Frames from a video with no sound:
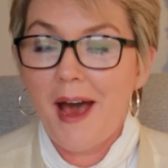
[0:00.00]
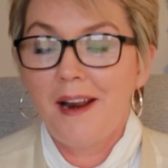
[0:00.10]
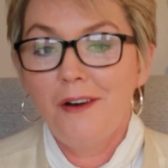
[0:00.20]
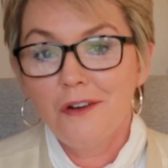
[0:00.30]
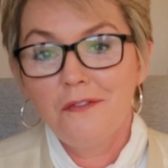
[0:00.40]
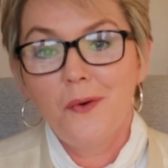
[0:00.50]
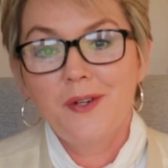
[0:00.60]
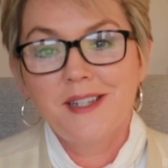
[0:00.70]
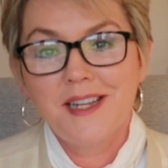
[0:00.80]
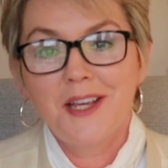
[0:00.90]
And I look
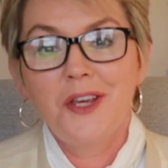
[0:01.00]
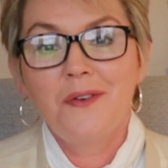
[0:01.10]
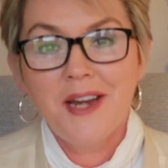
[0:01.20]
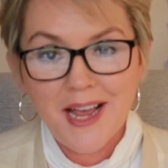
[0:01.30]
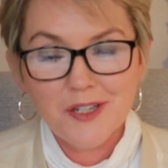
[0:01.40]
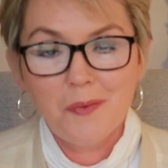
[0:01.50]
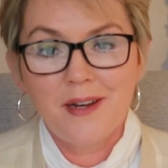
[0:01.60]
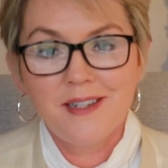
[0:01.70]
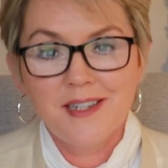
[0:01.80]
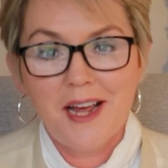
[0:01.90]
forward to seeing you next
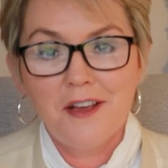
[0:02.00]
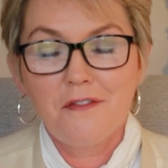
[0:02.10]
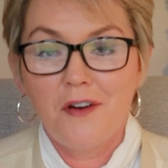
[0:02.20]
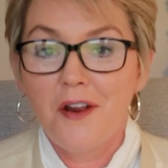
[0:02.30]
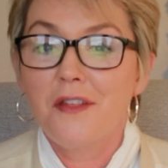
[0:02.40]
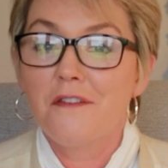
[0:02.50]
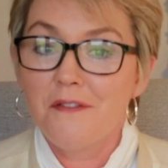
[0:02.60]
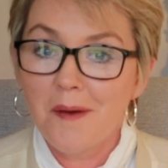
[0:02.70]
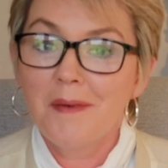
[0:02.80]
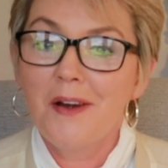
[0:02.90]
Wednesday for another
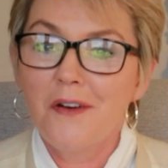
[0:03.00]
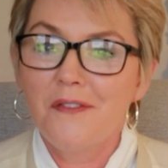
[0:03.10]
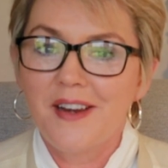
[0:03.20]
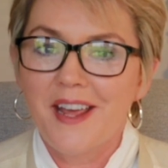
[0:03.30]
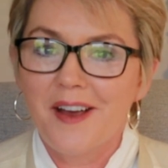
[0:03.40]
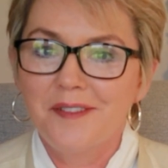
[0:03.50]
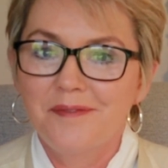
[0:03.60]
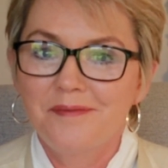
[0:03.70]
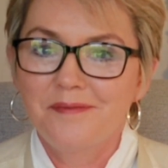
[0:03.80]
family law video.